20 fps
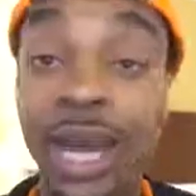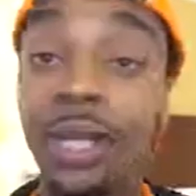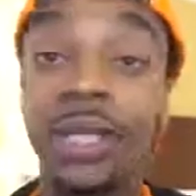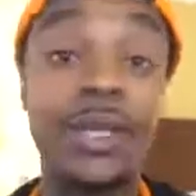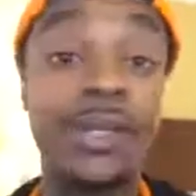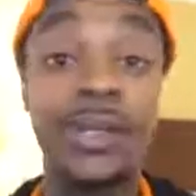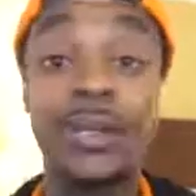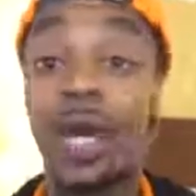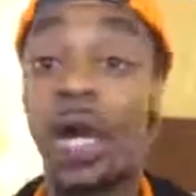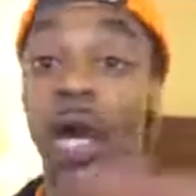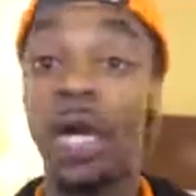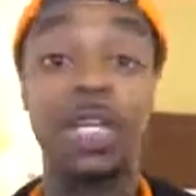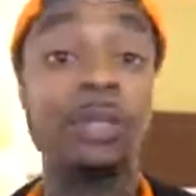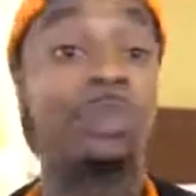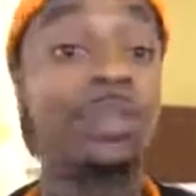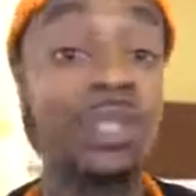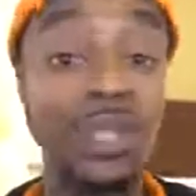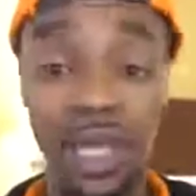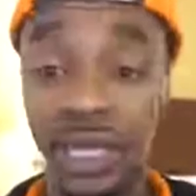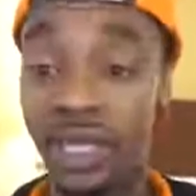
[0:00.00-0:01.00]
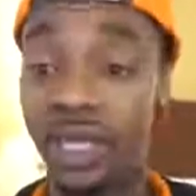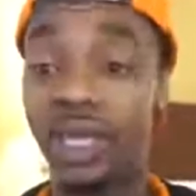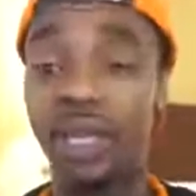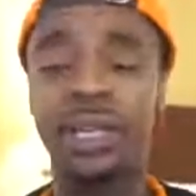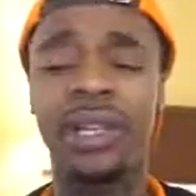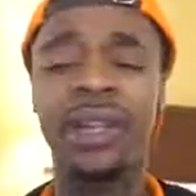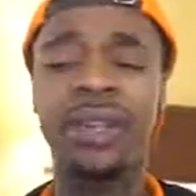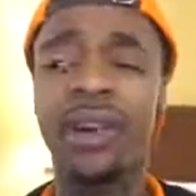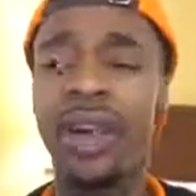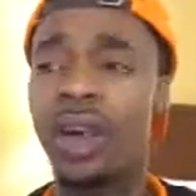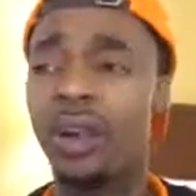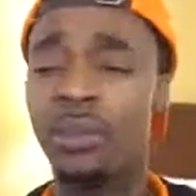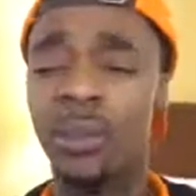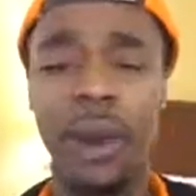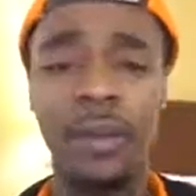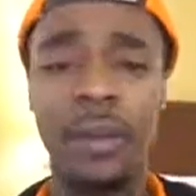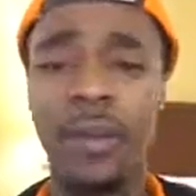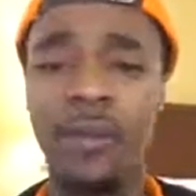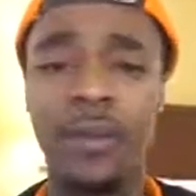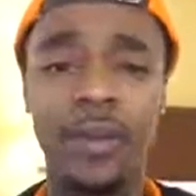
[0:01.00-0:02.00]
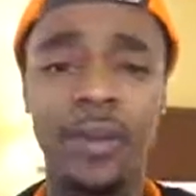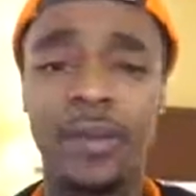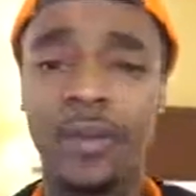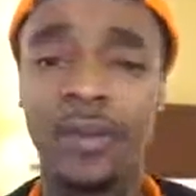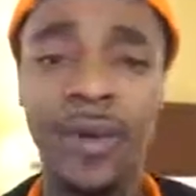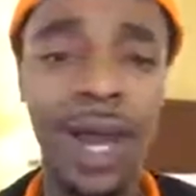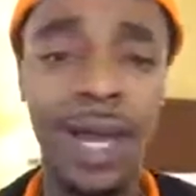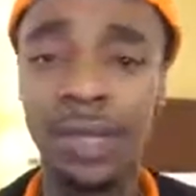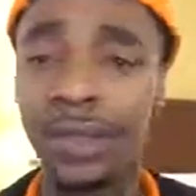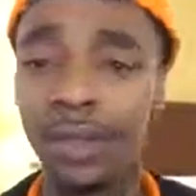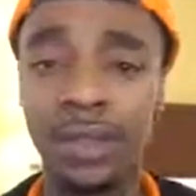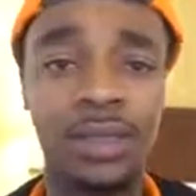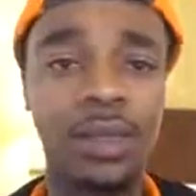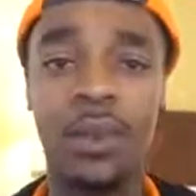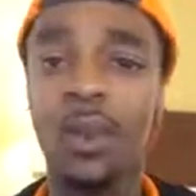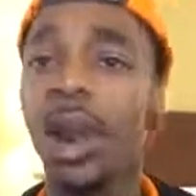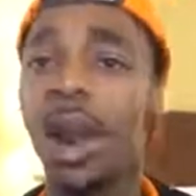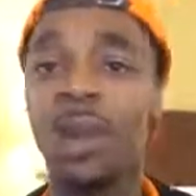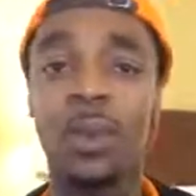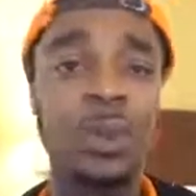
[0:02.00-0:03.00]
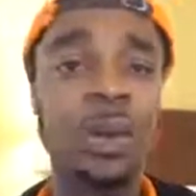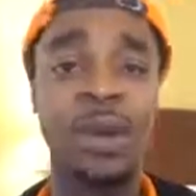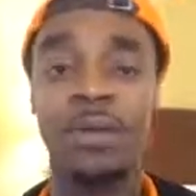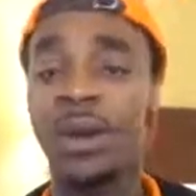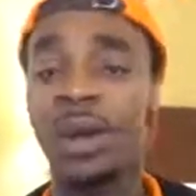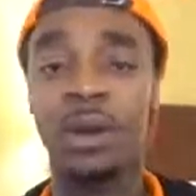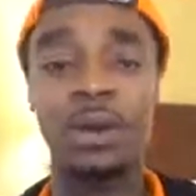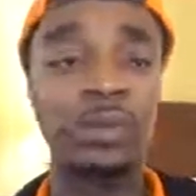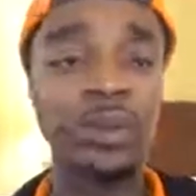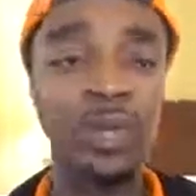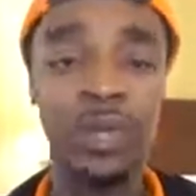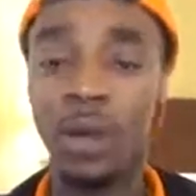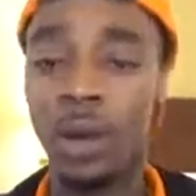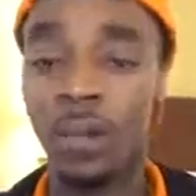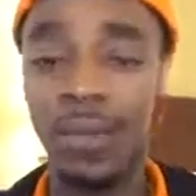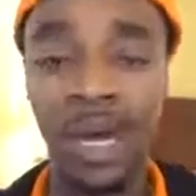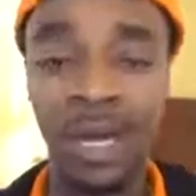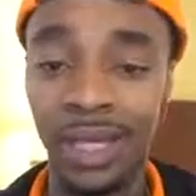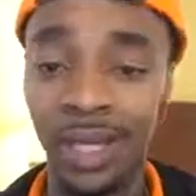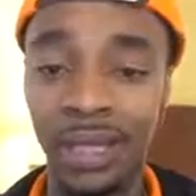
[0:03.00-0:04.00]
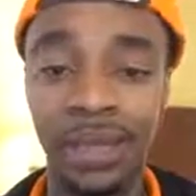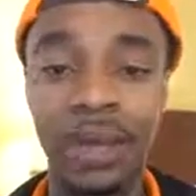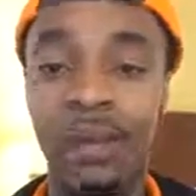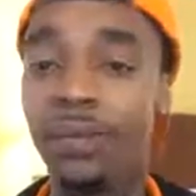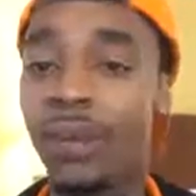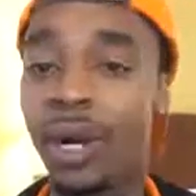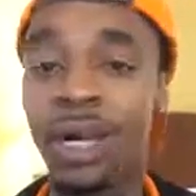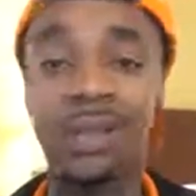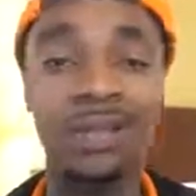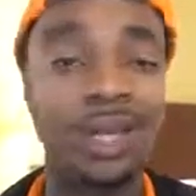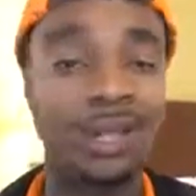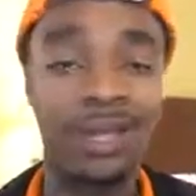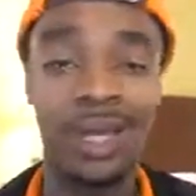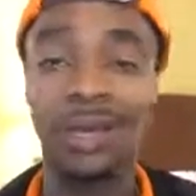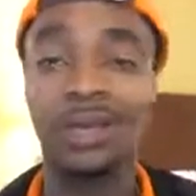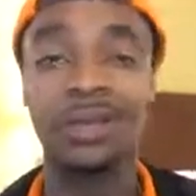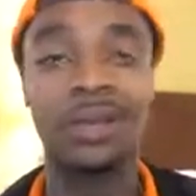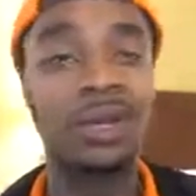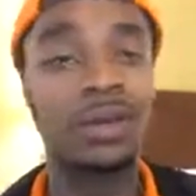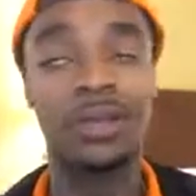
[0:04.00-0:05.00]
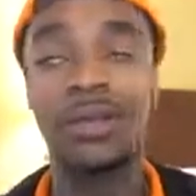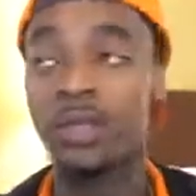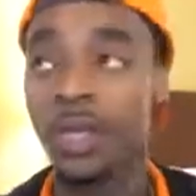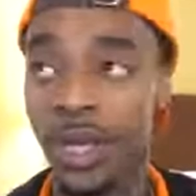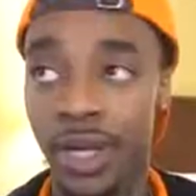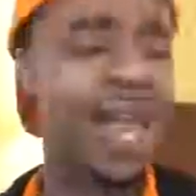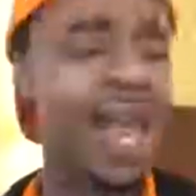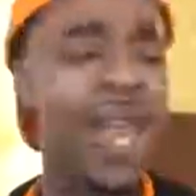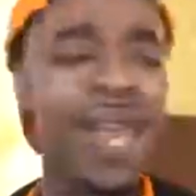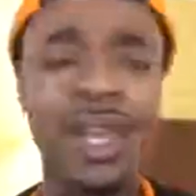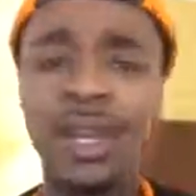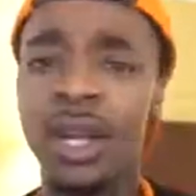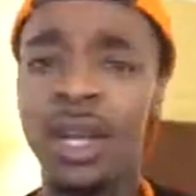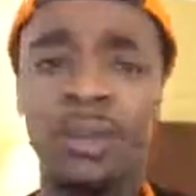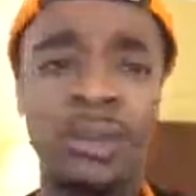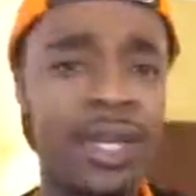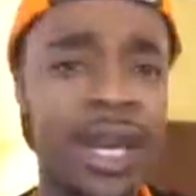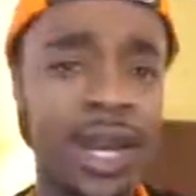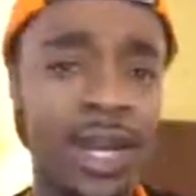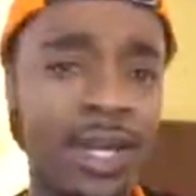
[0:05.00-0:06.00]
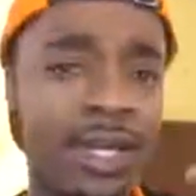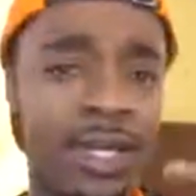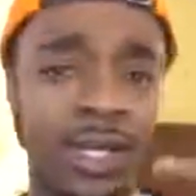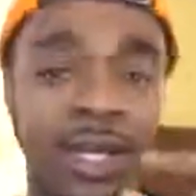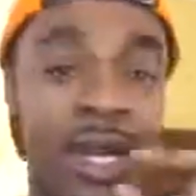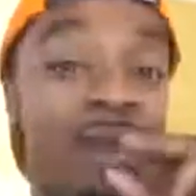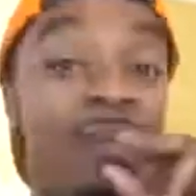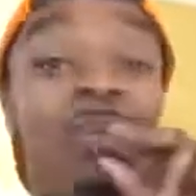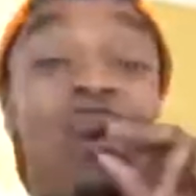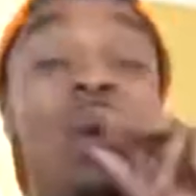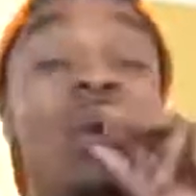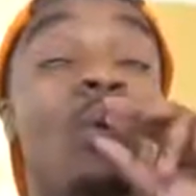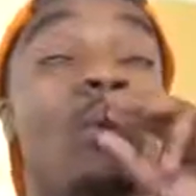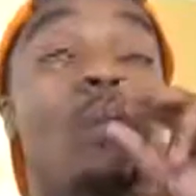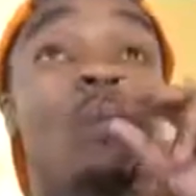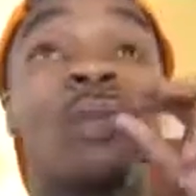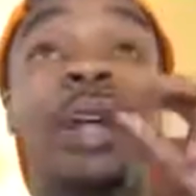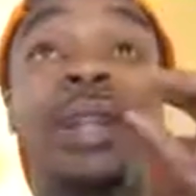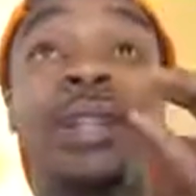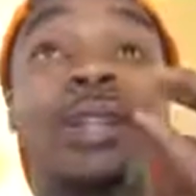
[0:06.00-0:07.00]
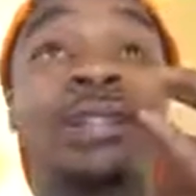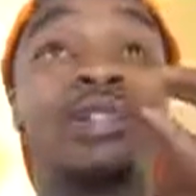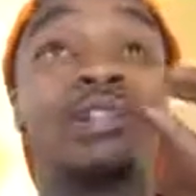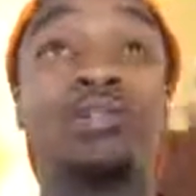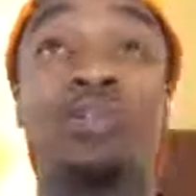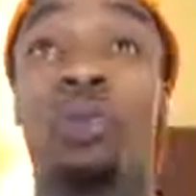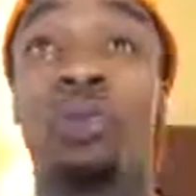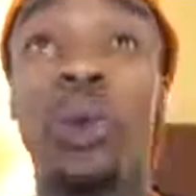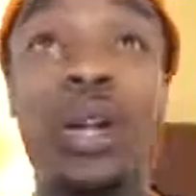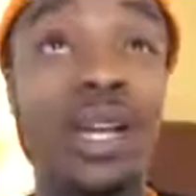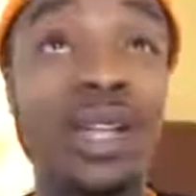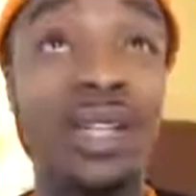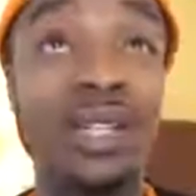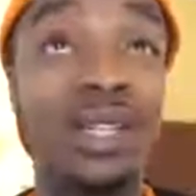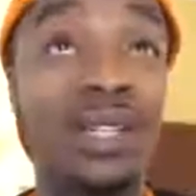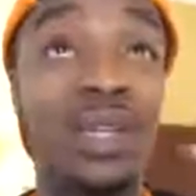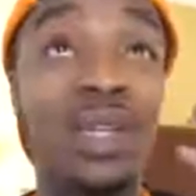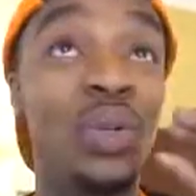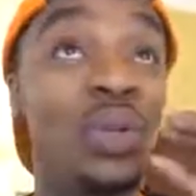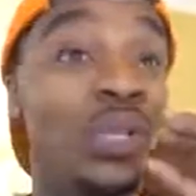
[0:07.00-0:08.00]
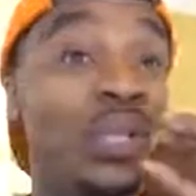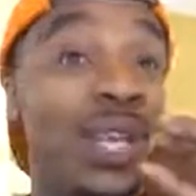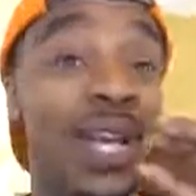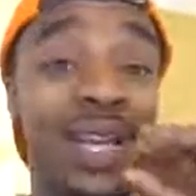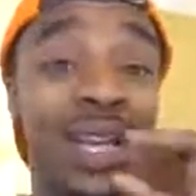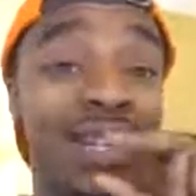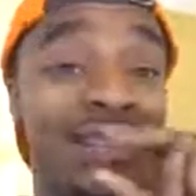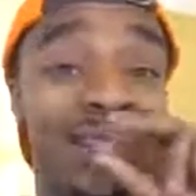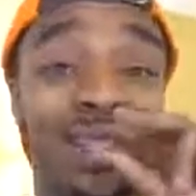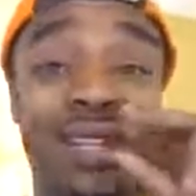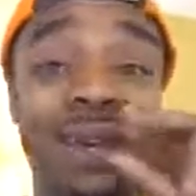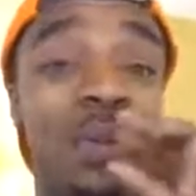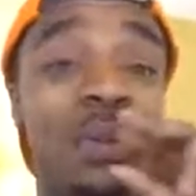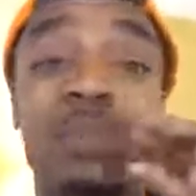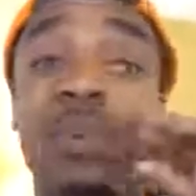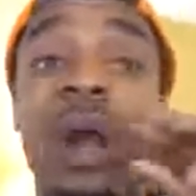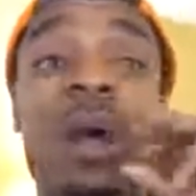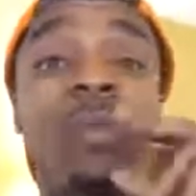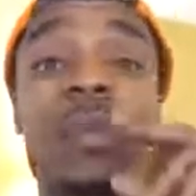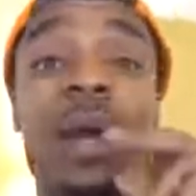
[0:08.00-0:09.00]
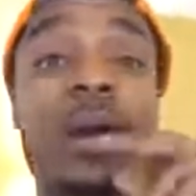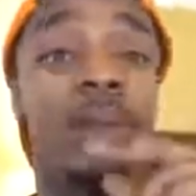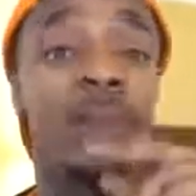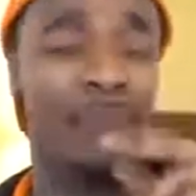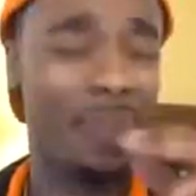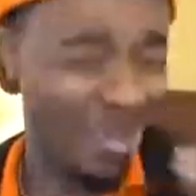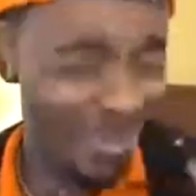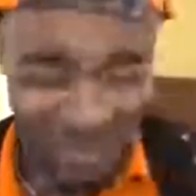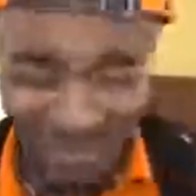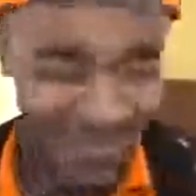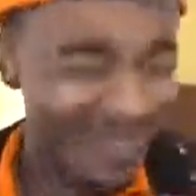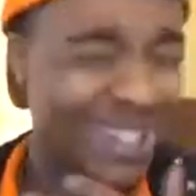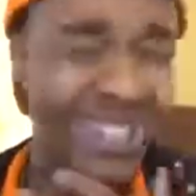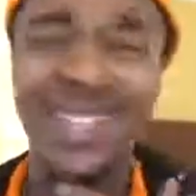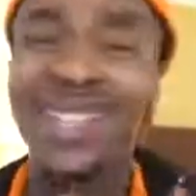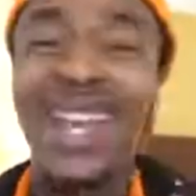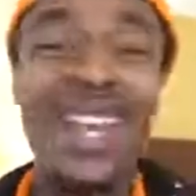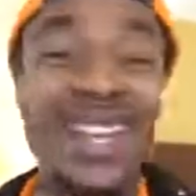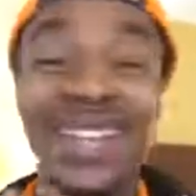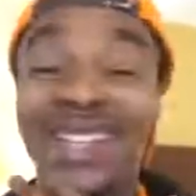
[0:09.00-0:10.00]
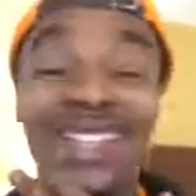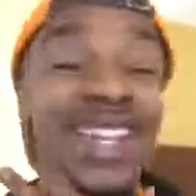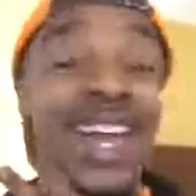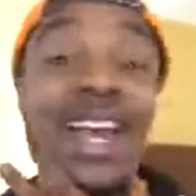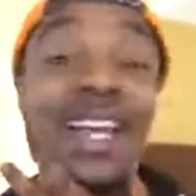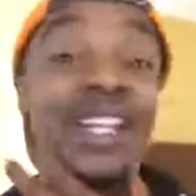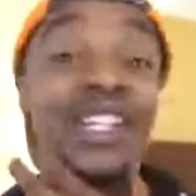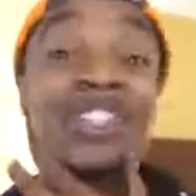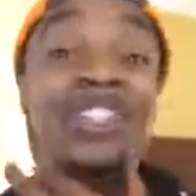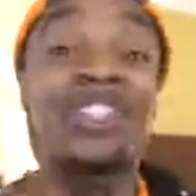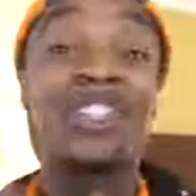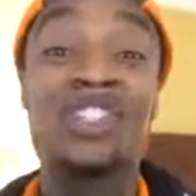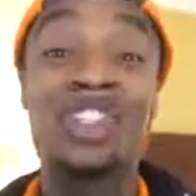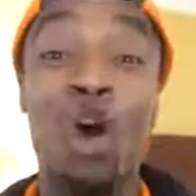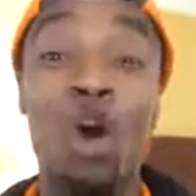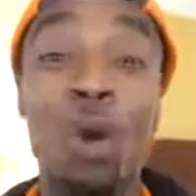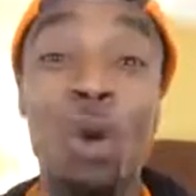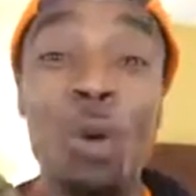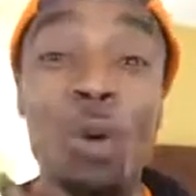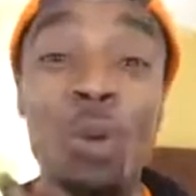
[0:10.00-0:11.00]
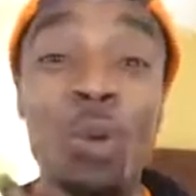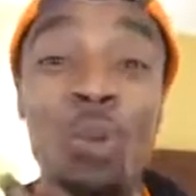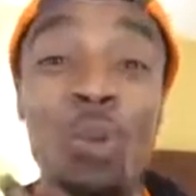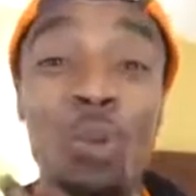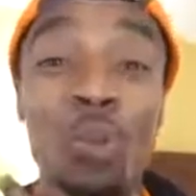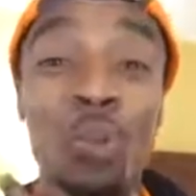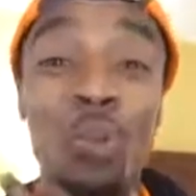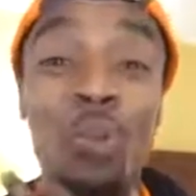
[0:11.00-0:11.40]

now this is 100% clear liquor. I don't remember if it was vodka, Ciroc, whatever. I don't be knowing my liquor brands like that because I don't drink. I ended up taking a shot, bro. 3 2-second sips, bro. I'm like, this thing is like so